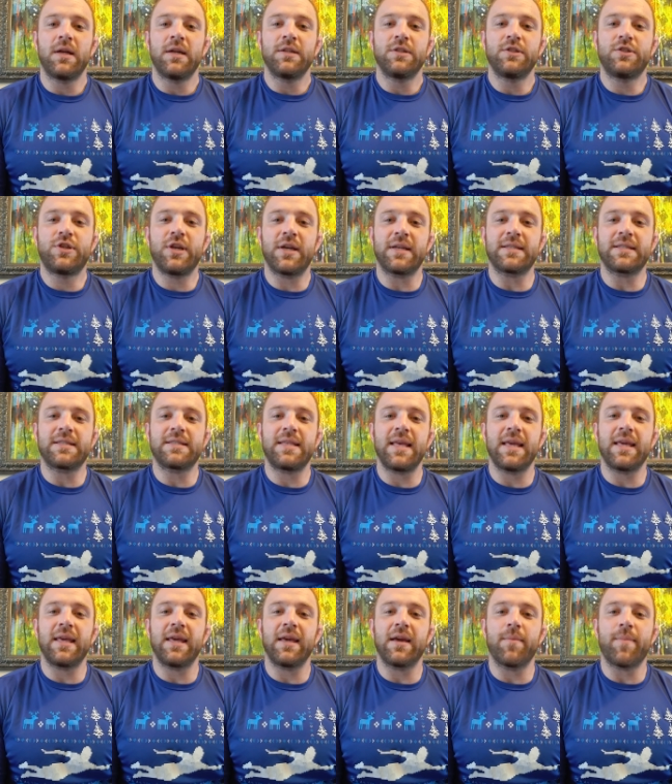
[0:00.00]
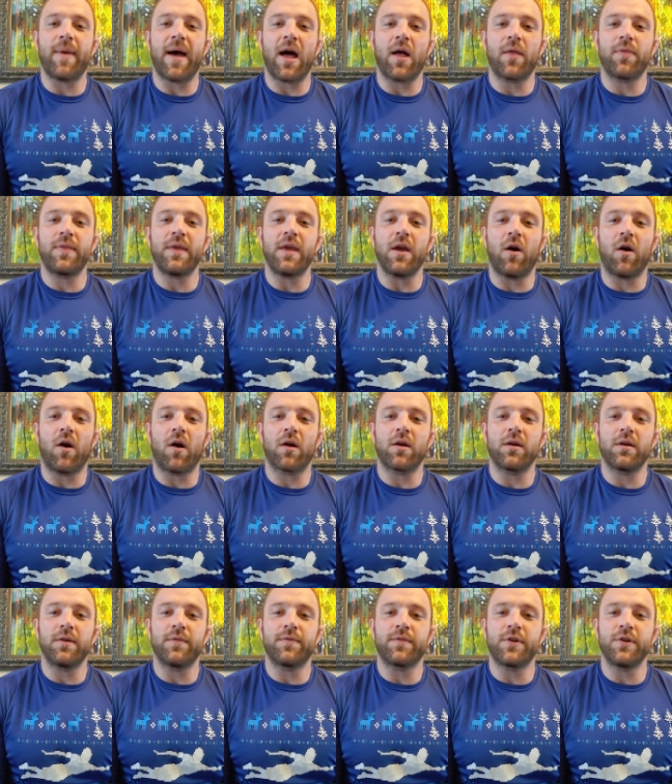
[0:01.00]
Just thinking about the
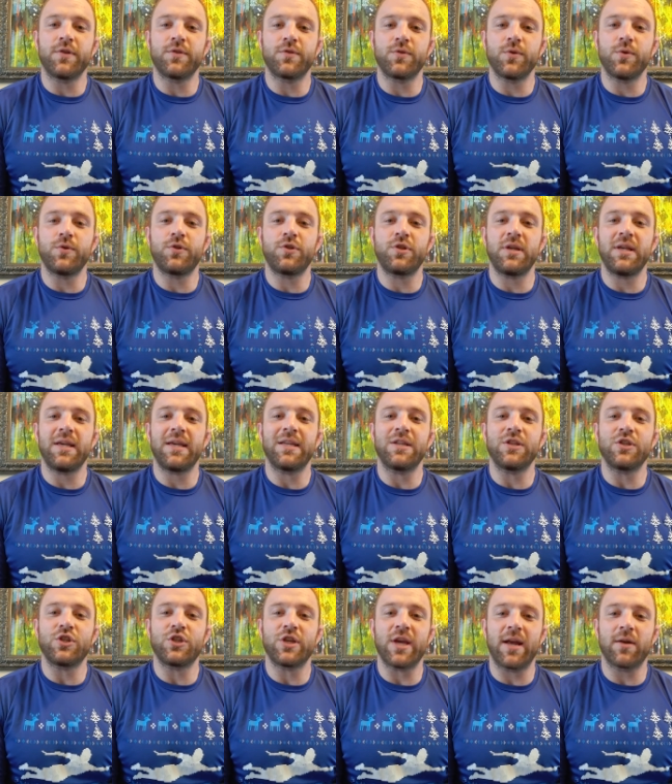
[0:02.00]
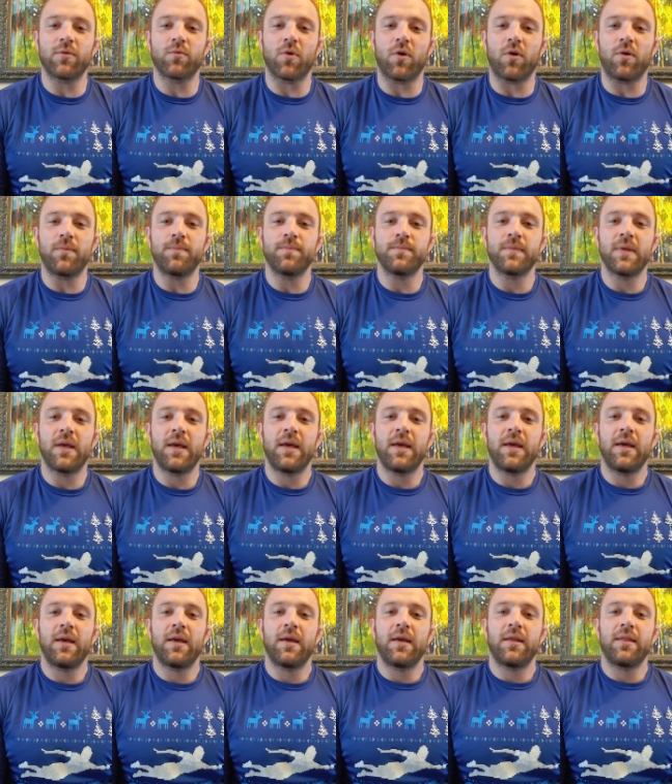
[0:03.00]
art of Kazushi in general,
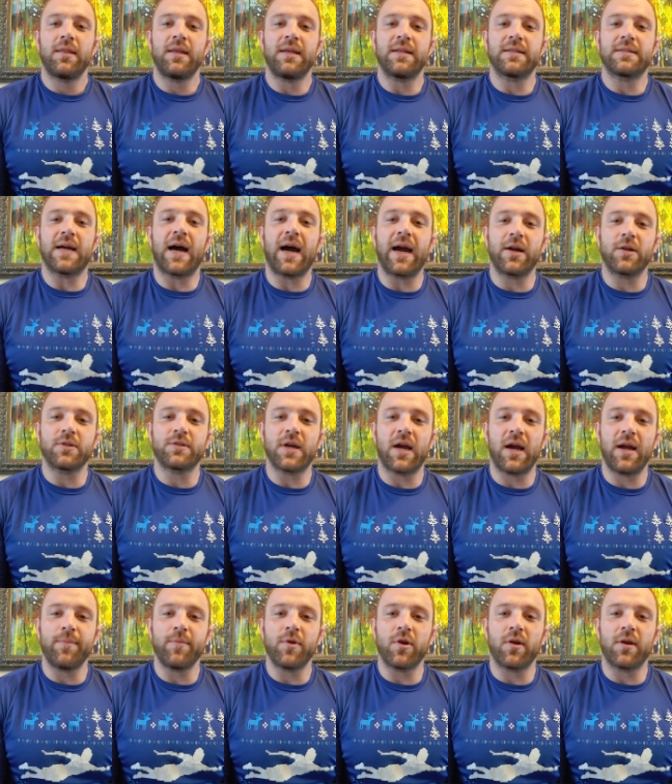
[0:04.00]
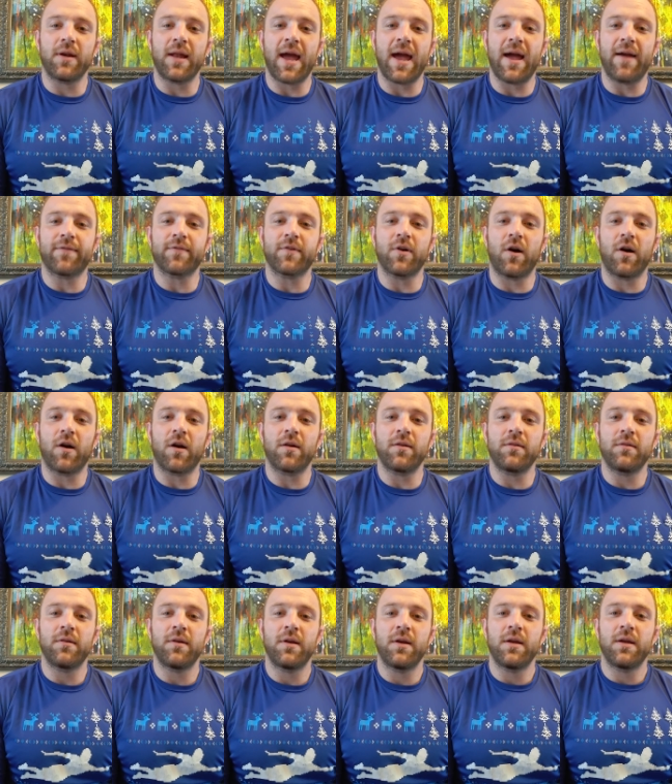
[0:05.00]
the entire time you're in half
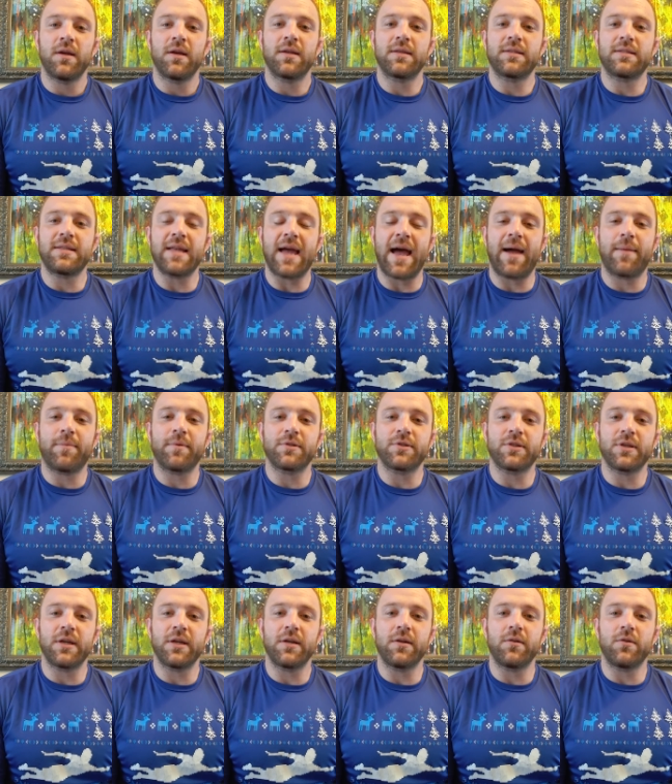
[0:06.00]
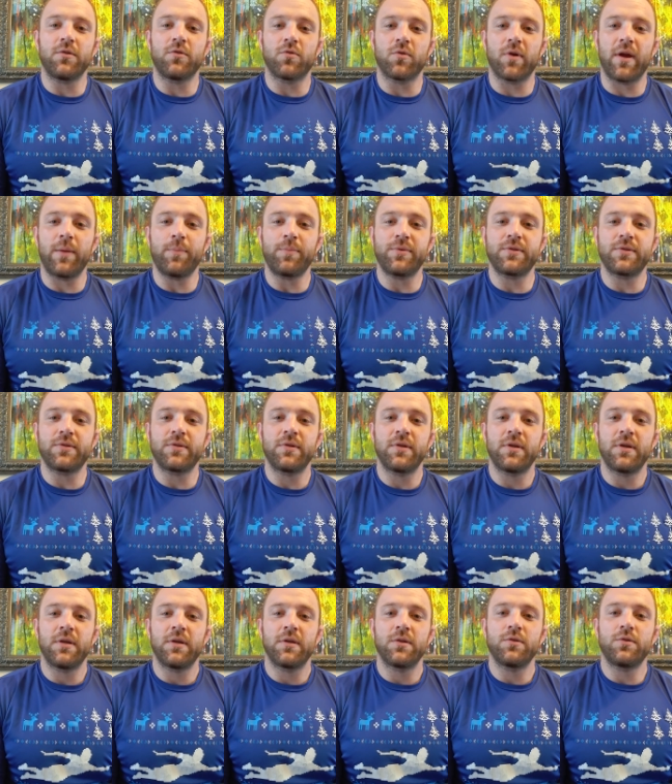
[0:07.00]
guard, establishing grips
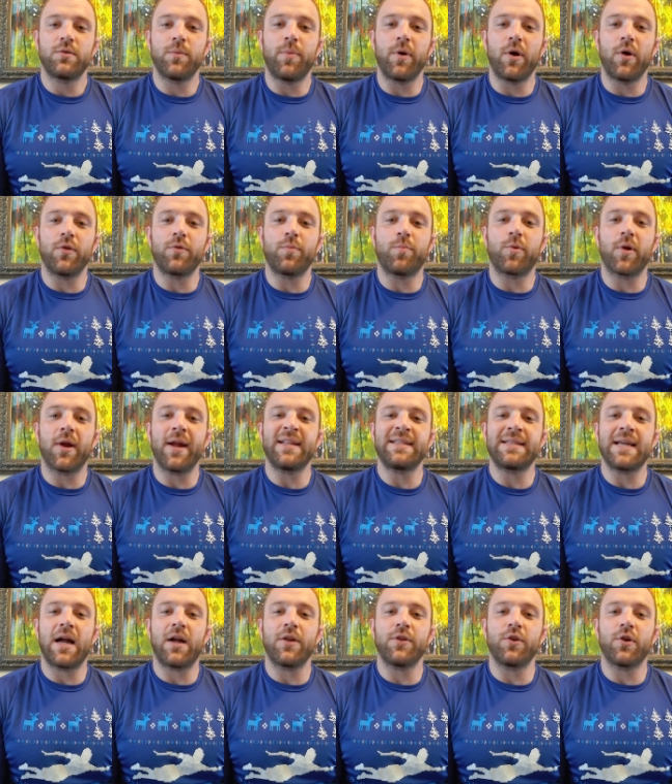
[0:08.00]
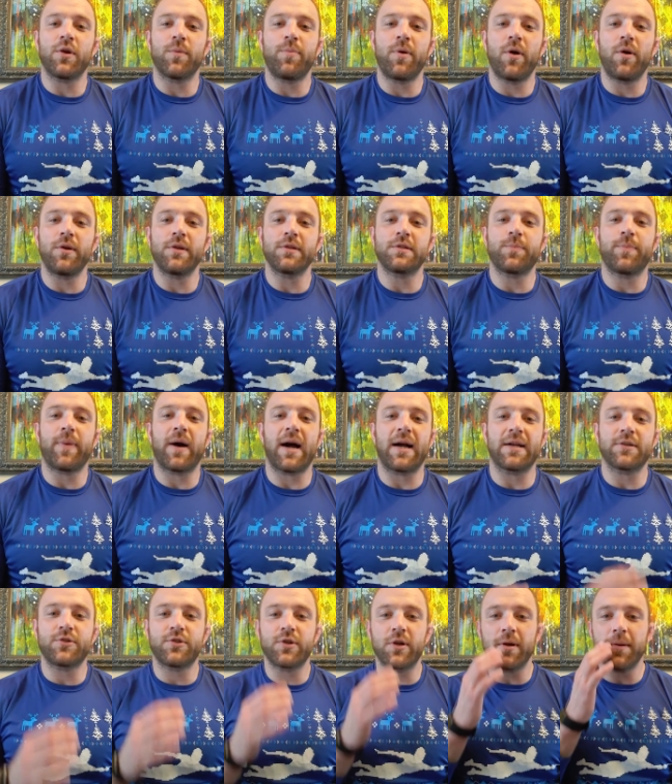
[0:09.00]
to both break down your opponent's
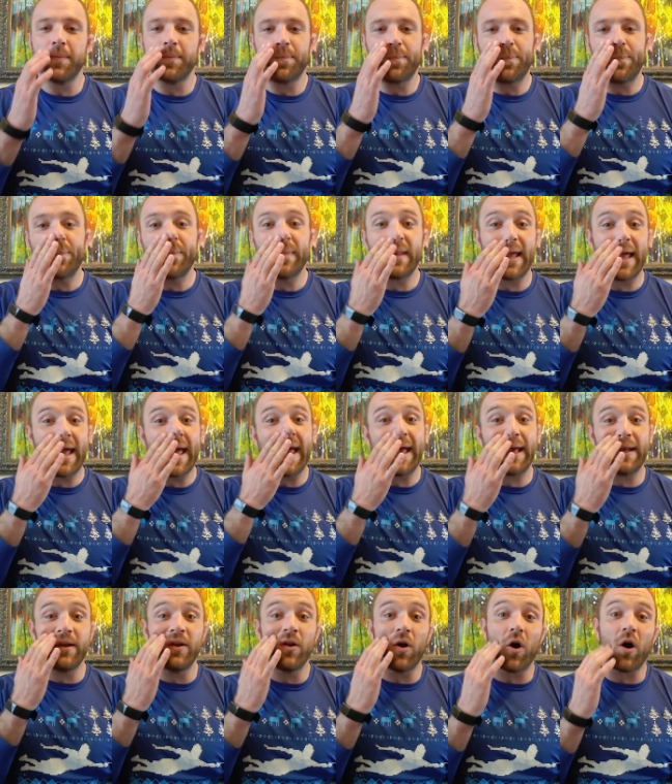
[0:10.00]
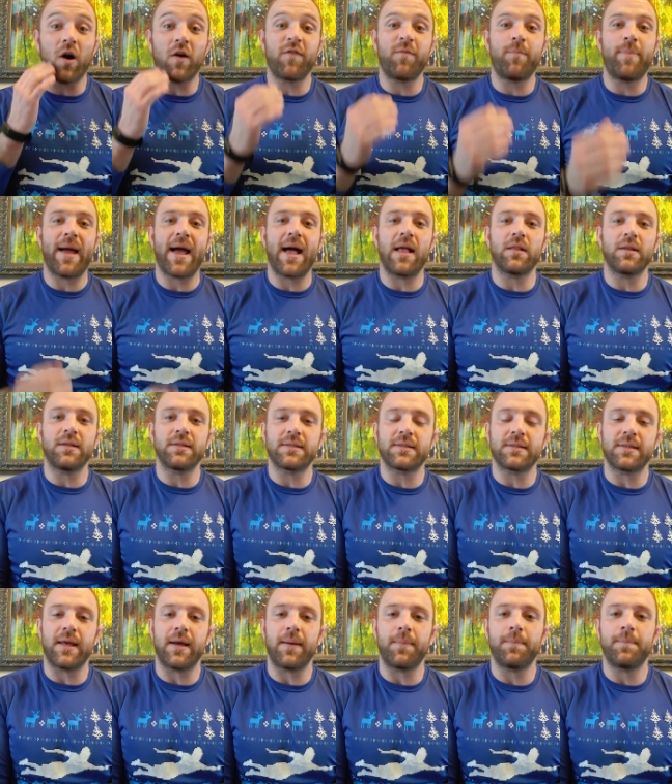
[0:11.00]
posture and off
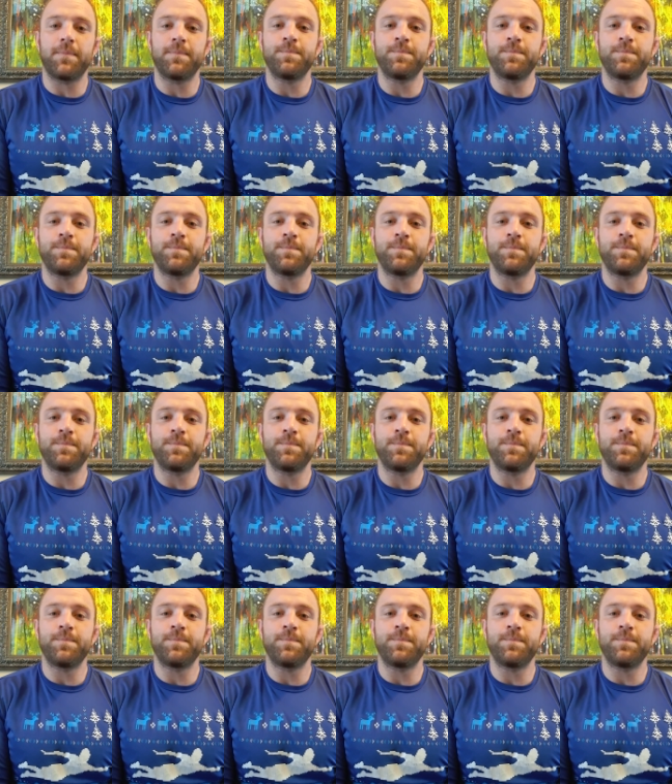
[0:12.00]
balance them.